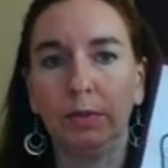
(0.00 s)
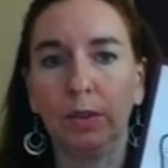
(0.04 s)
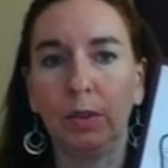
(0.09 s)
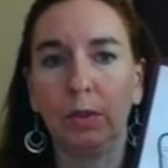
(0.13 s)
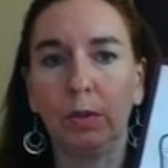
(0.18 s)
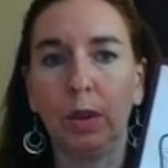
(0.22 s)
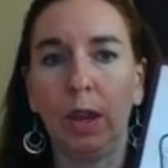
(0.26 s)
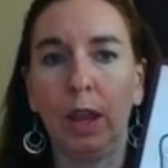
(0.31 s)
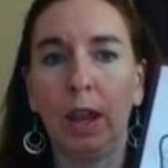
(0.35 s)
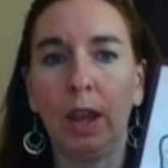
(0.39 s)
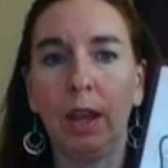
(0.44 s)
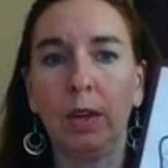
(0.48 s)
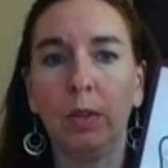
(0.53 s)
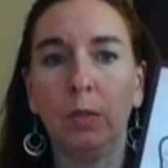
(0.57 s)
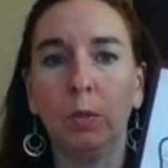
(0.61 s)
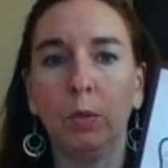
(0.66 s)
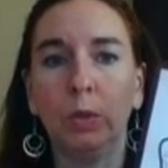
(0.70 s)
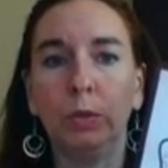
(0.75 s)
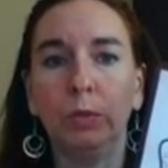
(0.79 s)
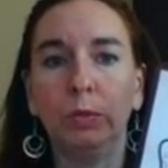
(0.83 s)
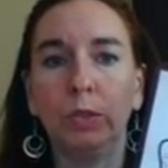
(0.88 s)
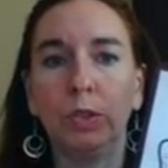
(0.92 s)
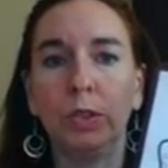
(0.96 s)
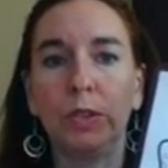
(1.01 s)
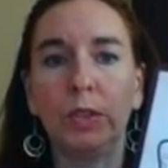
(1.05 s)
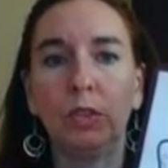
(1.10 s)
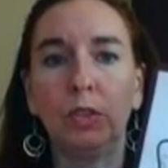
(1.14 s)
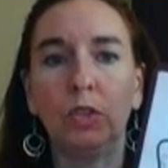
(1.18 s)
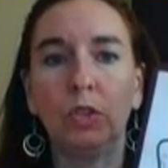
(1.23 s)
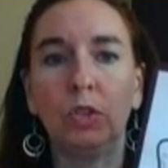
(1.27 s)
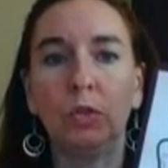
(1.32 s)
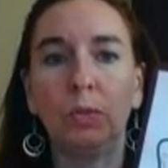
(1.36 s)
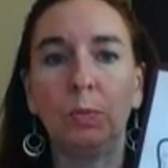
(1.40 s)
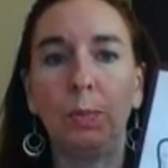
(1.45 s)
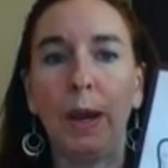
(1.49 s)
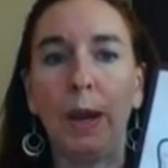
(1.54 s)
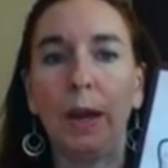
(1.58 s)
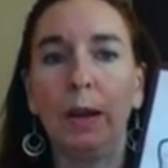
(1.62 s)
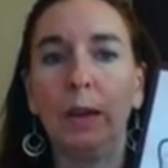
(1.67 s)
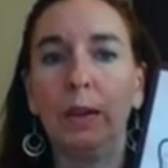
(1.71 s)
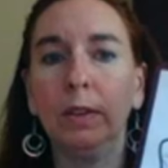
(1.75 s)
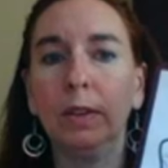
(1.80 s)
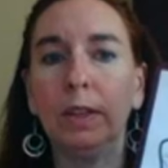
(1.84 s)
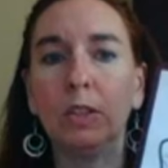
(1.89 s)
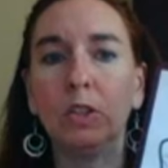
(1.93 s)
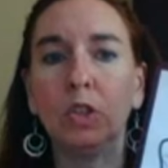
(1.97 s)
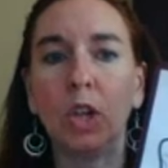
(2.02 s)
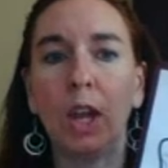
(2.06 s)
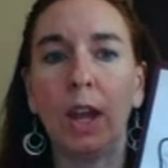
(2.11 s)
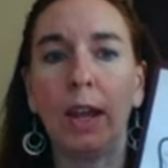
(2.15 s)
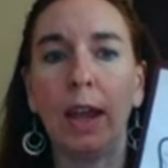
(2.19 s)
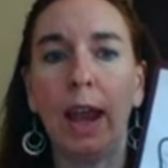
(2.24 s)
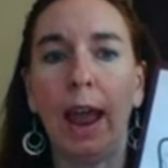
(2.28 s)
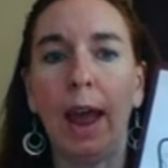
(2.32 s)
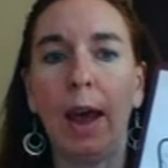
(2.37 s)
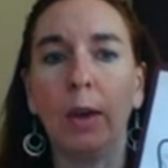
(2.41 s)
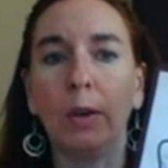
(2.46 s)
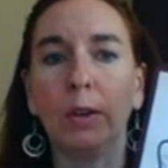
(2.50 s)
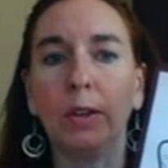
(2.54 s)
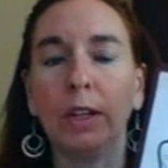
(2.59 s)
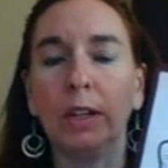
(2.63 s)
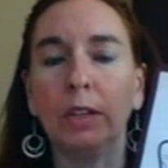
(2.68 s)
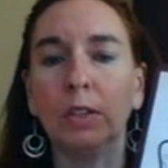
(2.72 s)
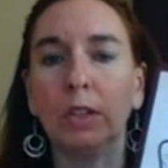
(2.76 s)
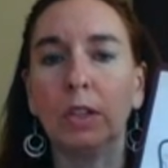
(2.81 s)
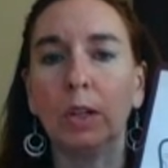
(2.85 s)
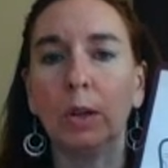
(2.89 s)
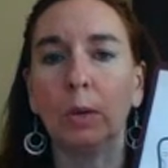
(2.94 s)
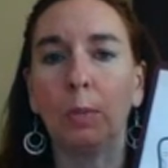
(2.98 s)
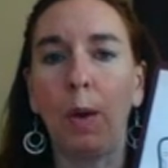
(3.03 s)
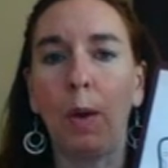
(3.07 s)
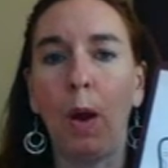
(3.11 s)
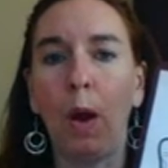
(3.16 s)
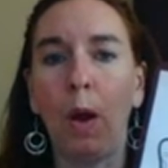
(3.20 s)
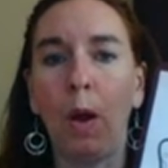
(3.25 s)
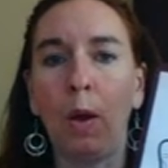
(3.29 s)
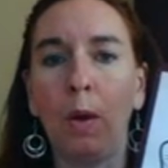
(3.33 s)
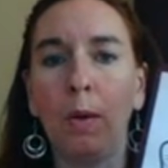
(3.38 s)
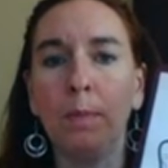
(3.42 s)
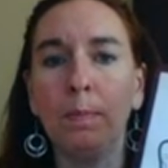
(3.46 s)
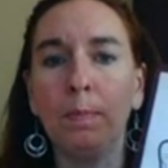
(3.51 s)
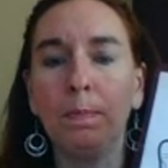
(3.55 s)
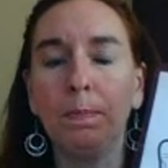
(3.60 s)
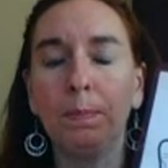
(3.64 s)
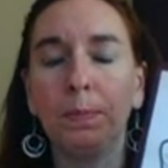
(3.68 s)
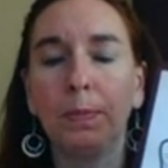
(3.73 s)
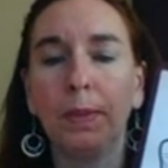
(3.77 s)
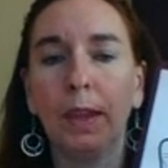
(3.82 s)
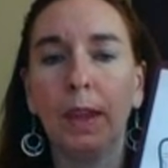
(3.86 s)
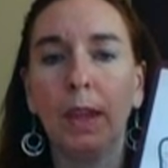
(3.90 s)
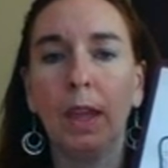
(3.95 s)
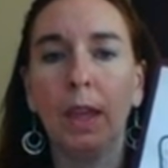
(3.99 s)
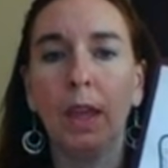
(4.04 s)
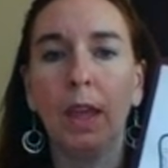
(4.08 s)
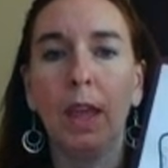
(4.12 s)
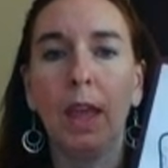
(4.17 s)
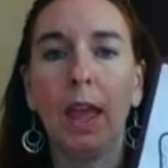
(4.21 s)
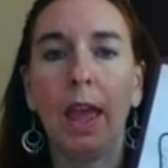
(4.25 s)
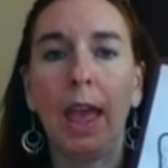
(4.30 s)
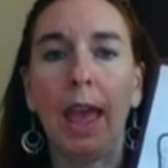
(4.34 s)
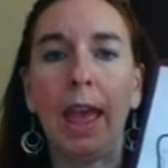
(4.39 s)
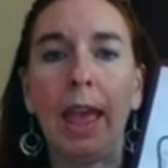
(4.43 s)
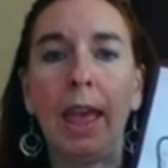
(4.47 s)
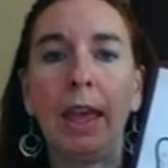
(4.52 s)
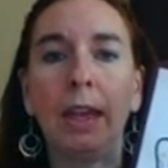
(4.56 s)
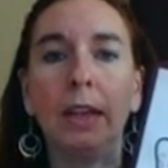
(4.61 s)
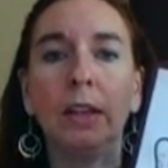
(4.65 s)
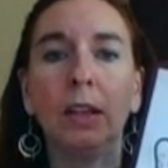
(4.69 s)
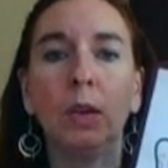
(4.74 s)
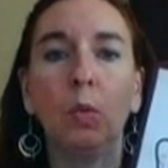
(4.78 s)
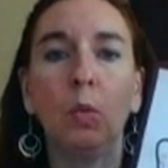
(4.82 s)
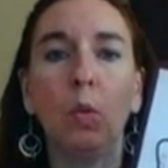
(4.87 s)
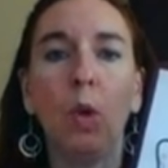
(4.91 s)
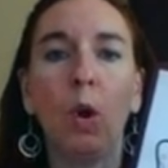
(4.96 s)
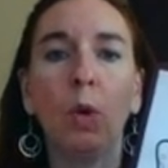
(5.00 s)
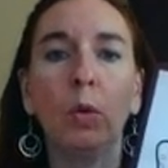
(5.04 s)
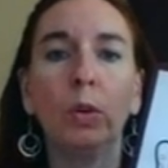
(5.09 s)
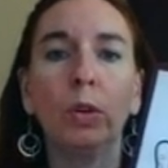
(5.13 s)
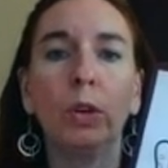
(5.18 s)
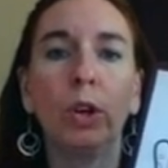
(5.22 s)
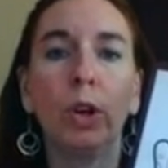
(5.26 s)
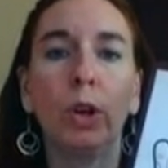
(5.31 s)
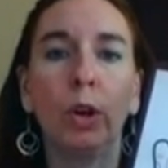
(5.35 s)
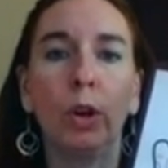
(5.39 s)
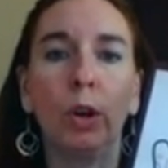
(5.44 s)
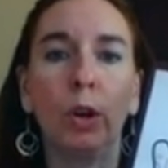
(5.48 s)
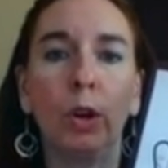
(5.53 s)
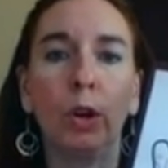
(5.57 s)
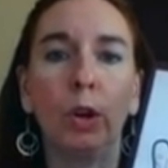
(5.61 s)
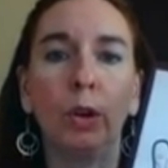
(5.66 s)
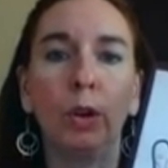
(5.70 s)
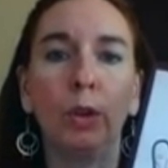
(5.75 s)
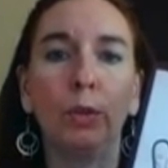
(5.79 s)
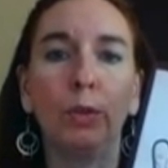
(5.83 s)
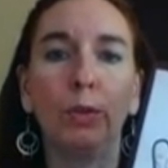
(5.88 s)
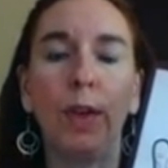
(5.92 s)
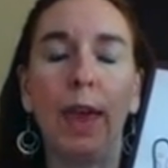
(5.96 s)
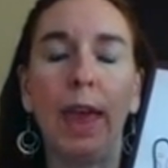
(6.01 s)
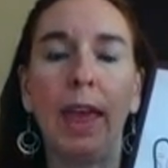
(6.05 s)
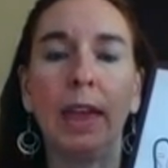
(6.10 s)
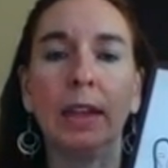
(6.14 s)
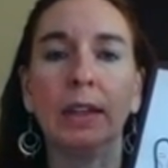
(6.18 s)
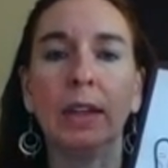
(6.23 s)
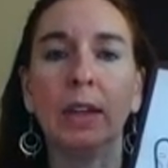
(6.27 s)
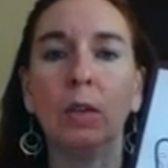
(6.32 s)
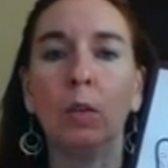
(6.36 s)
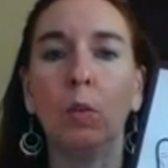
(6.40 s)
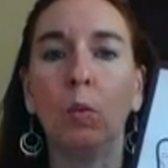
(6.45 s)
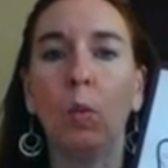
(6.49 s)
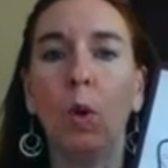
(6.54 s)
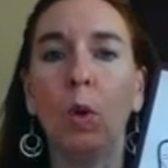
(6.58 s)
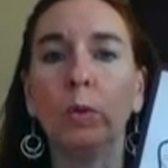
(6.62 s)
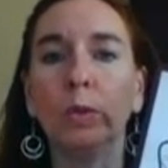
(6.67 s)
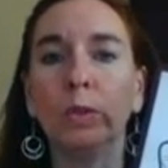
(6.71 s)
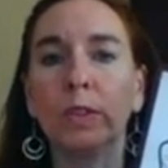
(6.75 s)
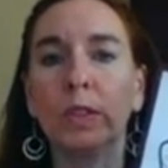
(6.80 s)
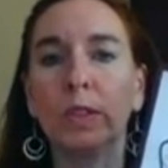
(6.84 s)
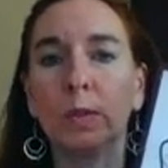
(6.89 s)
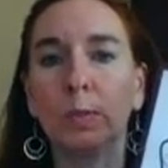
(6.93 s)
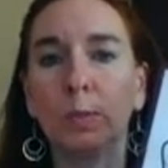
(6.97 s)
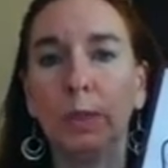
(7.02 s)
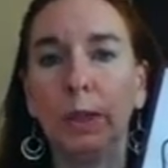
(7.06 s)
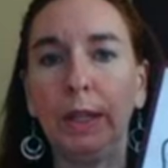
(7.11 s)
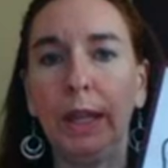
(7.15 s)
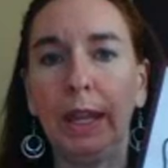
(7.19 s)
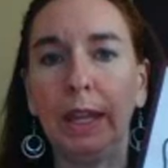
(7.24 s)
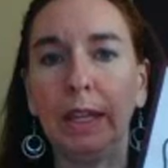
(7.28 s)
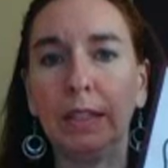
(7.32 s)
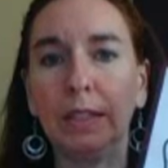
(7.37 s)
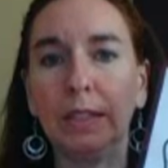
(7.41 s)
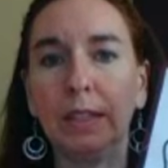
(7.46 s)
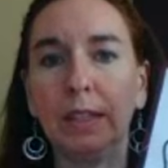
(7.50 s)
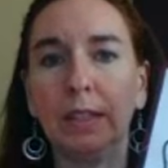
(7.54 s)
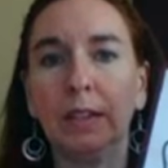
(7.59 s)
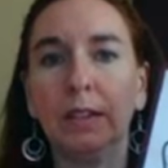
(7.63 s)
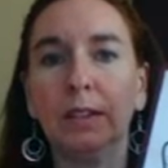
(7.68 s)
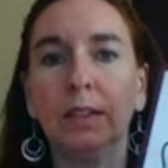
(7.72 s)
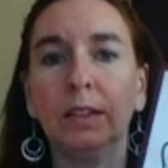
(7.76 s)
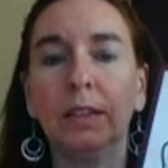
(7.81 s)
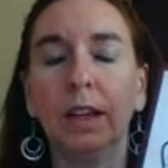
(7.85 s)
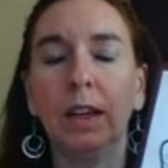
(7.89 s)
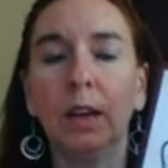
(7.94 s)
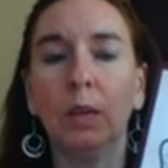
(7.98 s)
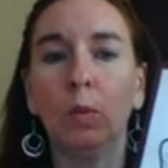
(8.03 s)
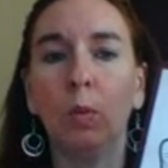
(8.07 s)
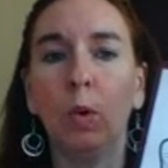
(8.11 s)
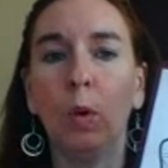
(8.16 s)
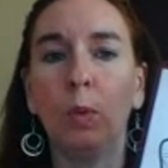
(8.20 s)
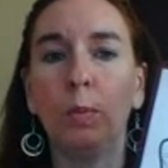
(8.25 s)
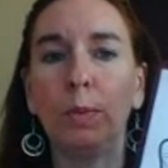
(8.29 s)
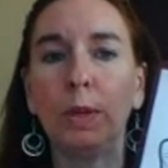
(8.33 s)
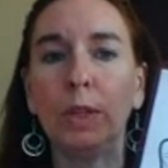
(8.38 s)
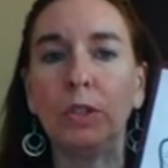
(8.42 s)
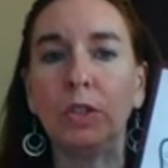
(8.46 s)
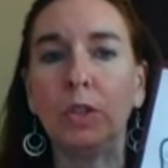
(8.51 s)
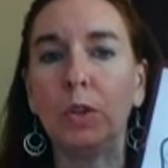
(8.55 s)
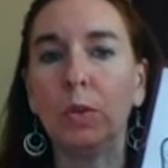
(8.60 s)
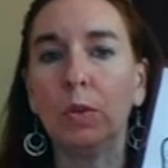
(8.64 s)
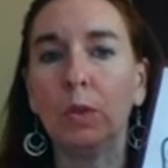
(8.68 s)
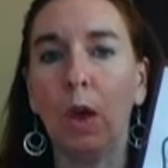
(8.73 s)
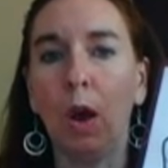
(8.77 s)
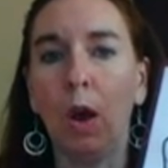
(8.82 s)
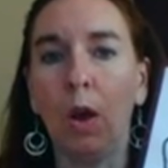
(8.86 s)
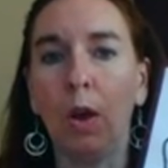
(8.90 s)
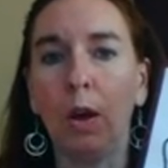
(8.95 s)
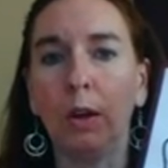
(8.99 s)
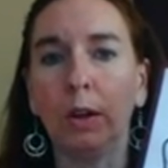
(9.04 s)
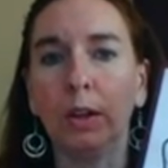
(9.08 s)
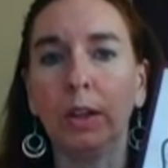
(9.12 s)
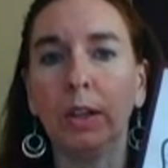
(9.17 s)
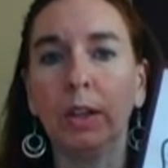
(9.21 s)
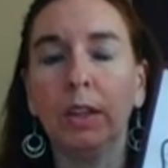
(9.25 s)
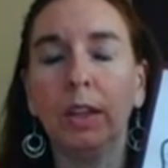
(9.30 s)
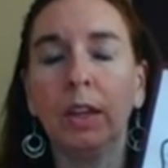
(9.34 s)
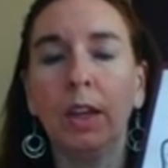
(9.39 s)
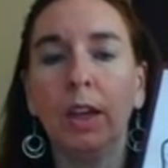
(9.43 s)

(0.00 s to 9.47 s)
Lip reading: Okay, it will just barely jut out into your palm, and it won't curve and it won't split. It won't be too long.